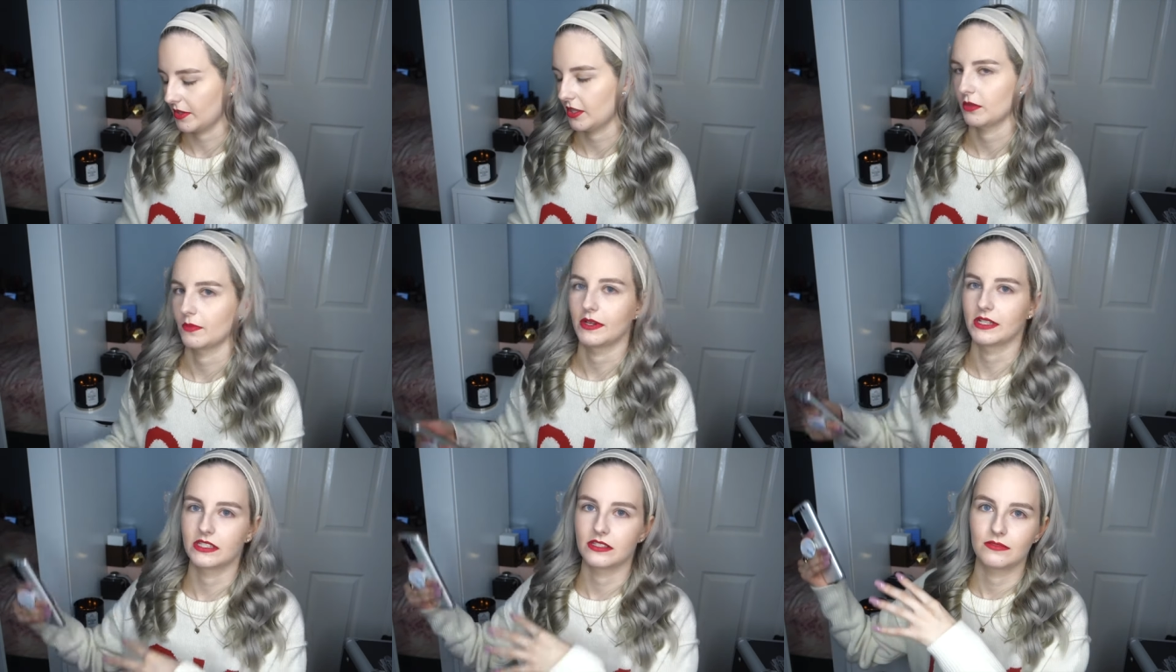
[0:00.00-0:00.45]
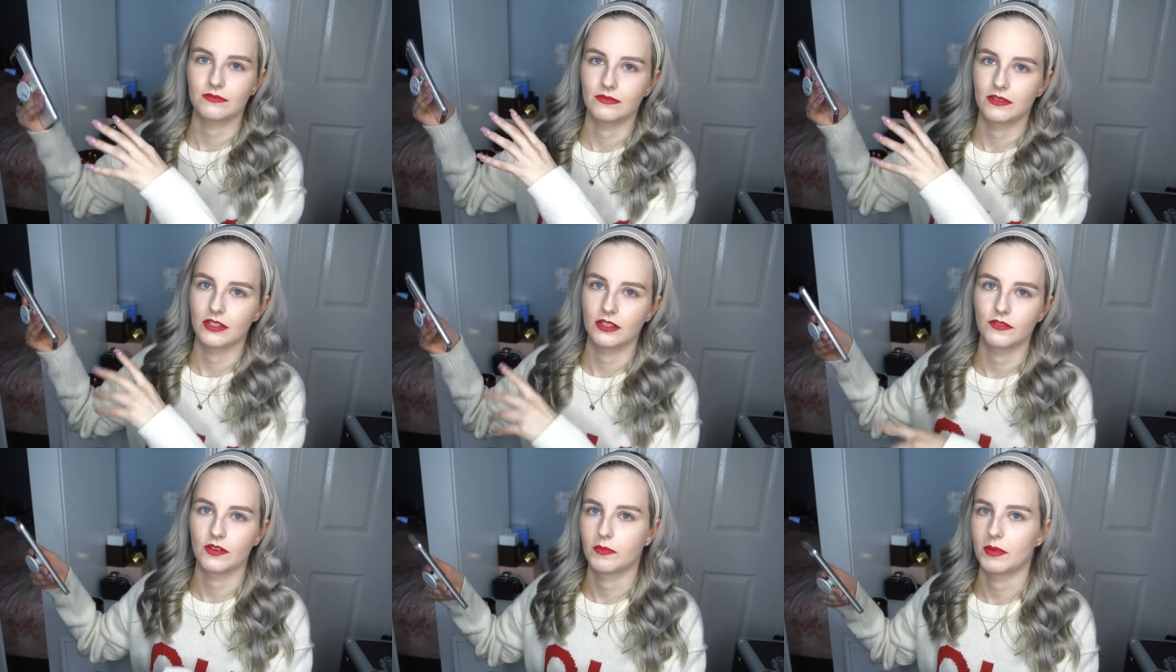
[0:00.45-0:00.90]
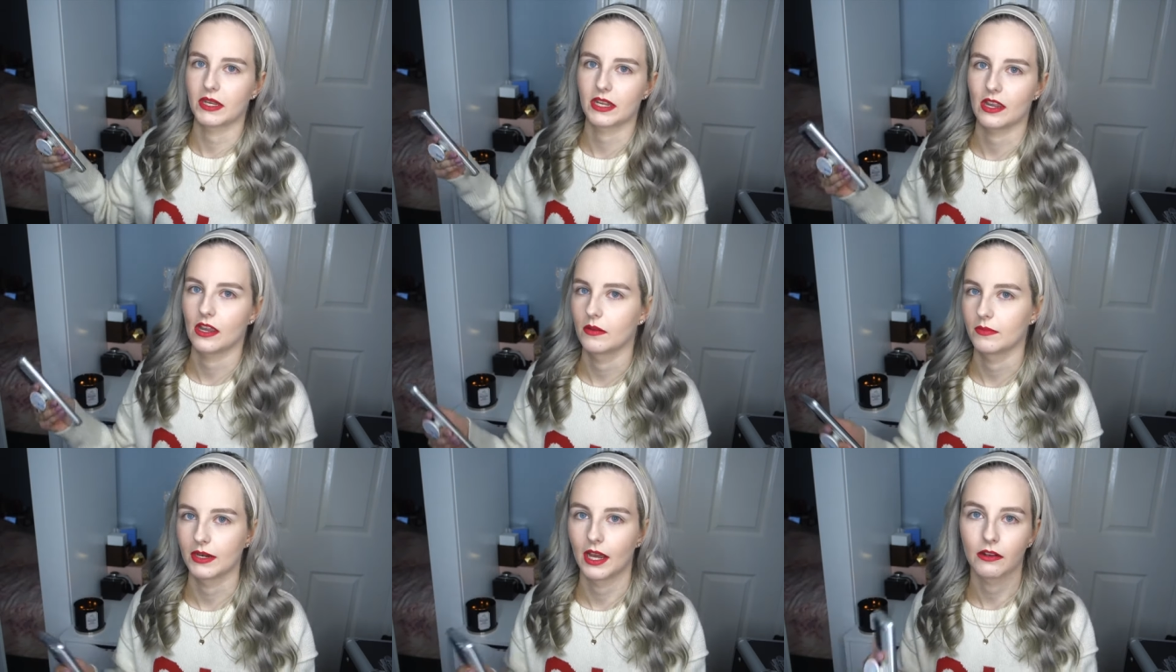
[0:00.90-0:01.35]
otherwise if I pick
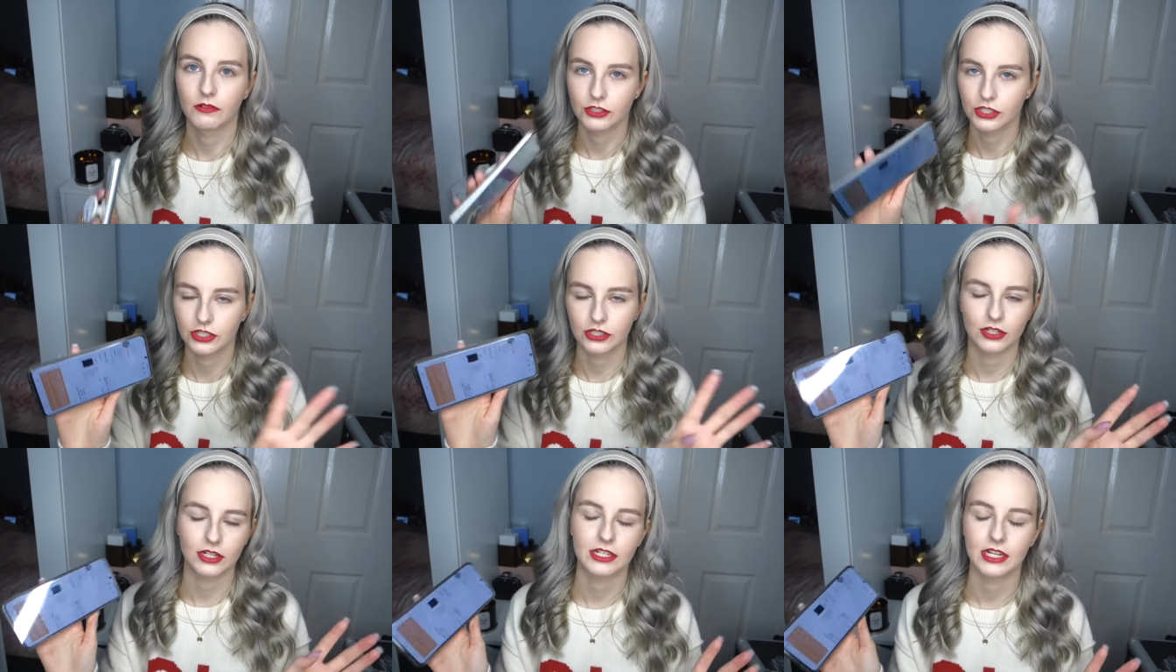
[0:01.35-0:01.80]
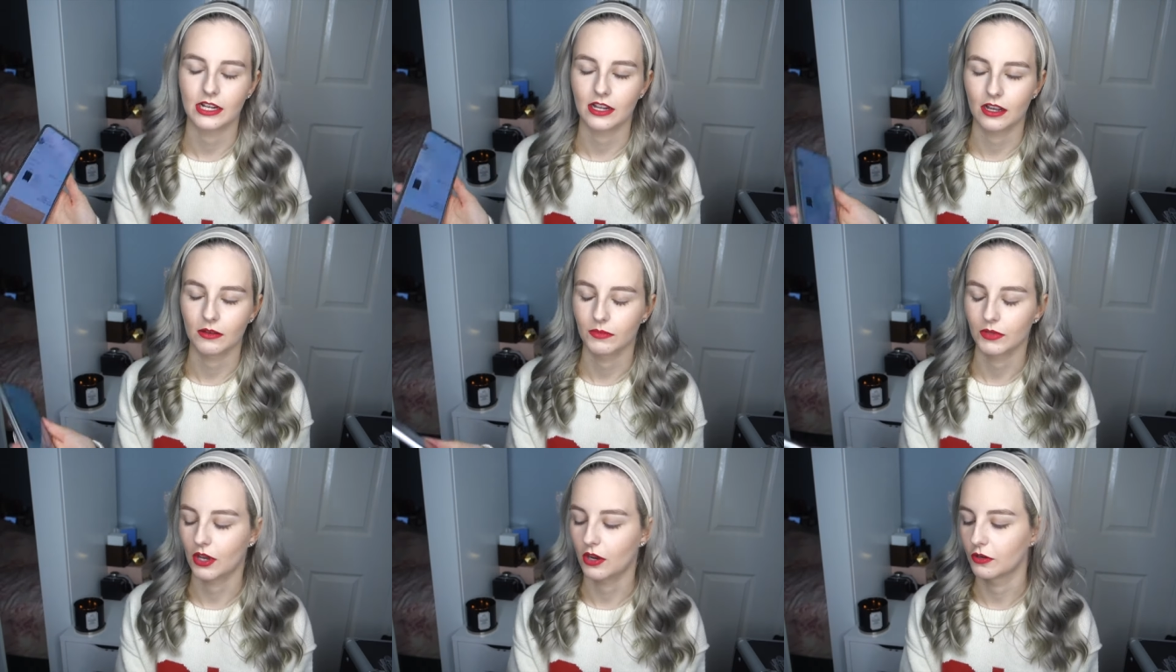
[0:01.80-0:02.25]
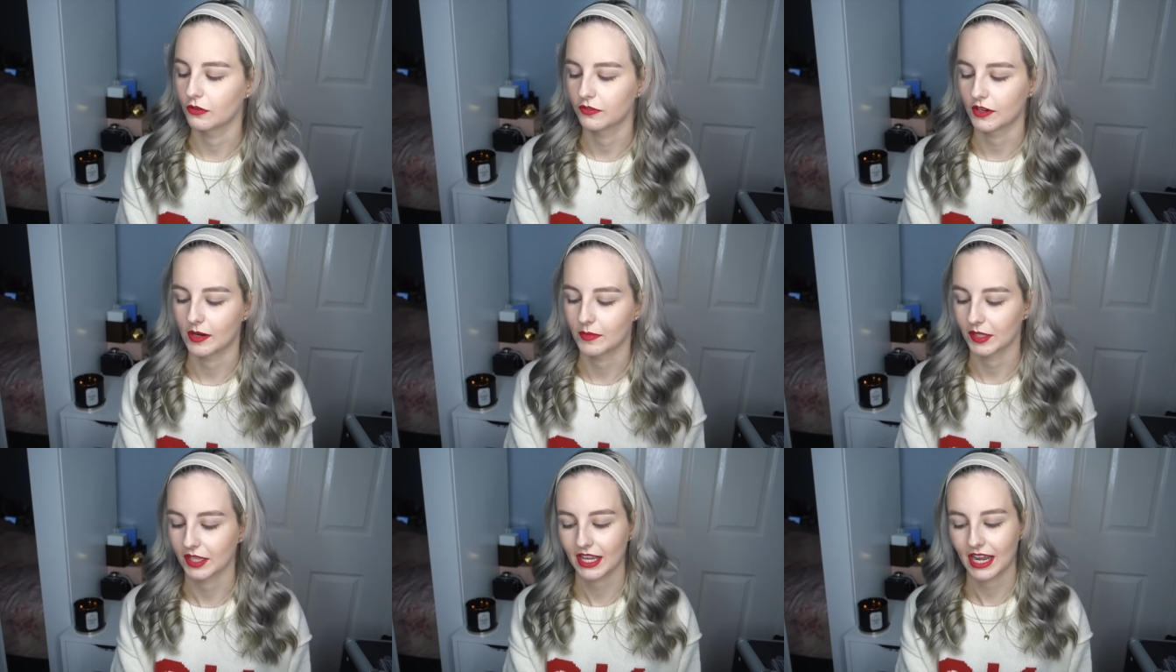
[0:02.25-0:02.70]
it up now it's just going to take up the whole
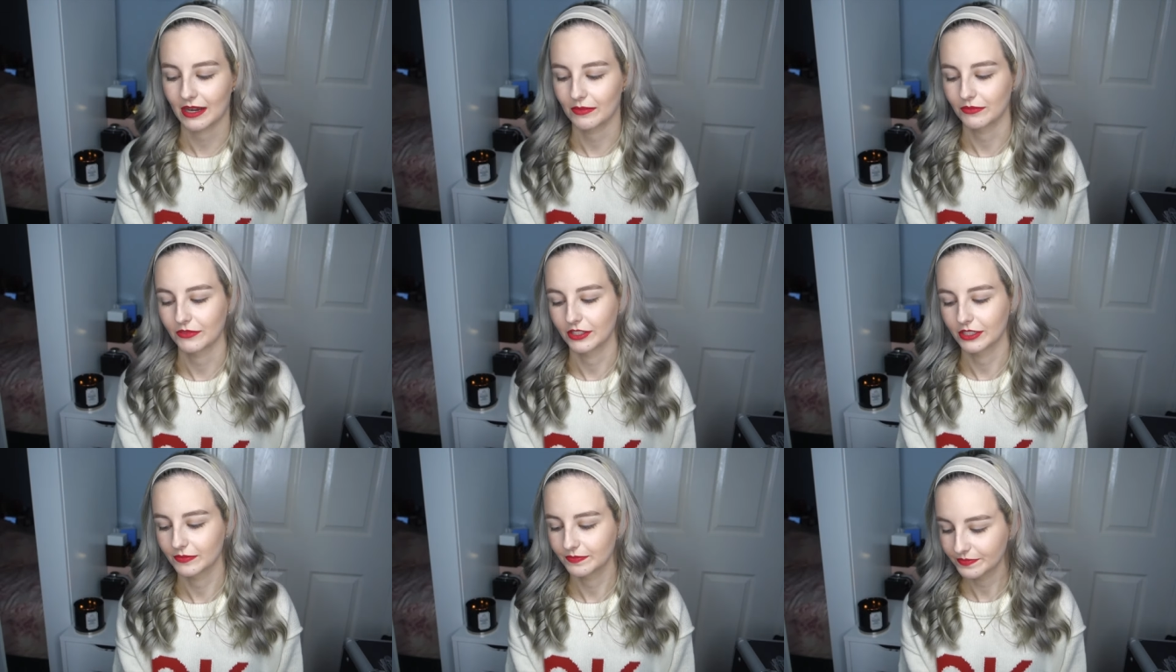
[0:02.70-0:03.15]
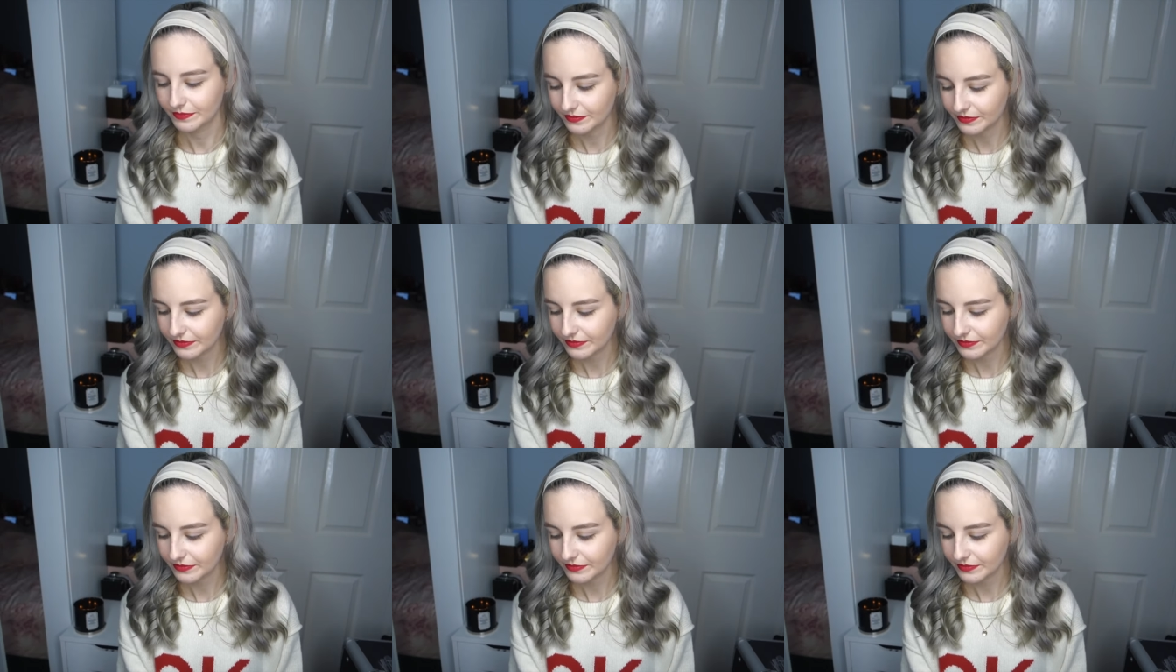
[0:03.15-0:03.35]
frame of the camera.